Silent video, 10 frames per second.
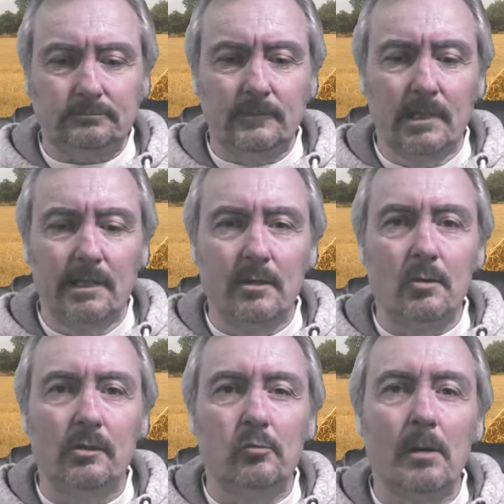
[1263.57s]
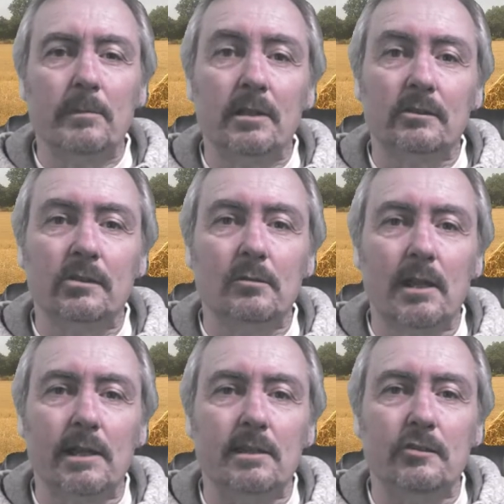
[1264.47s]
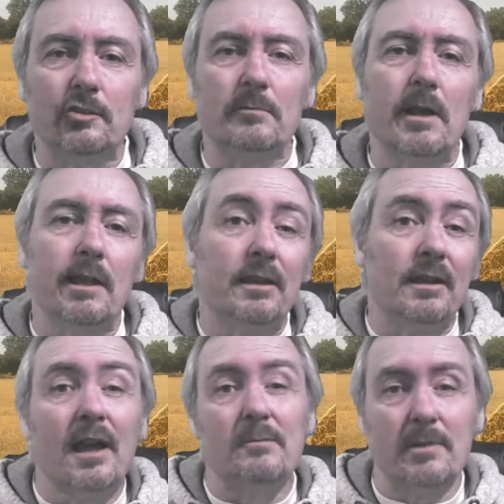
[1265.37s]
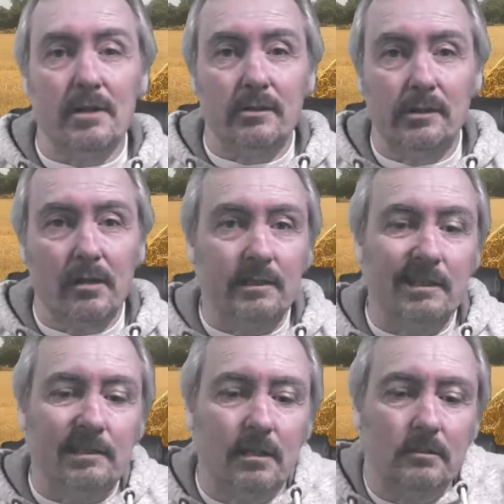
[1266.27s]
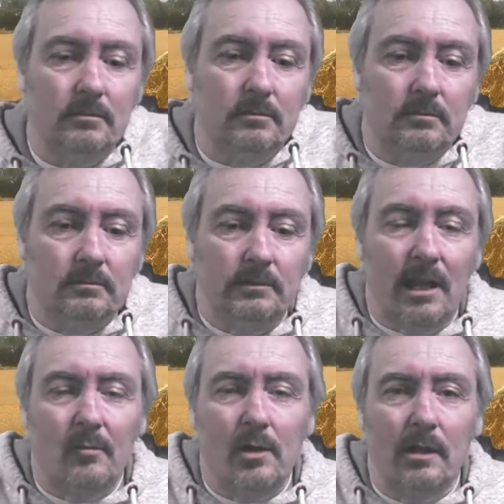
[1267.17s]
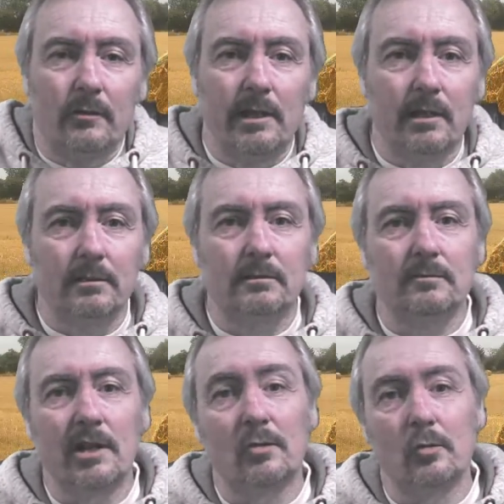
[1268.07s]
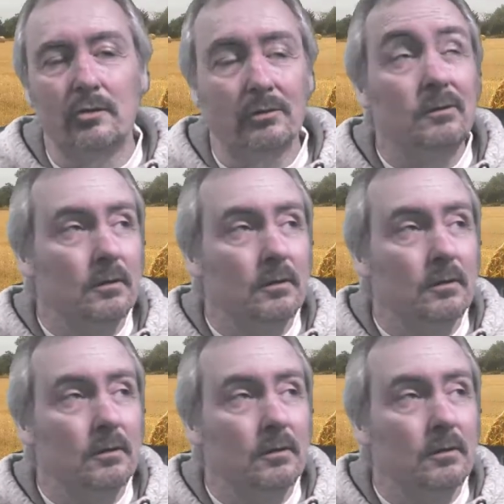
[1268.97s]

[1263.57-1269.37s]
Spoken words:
and he was 1 minute too late. He should have made it in 8 minutes, so that didn't go down well on their records.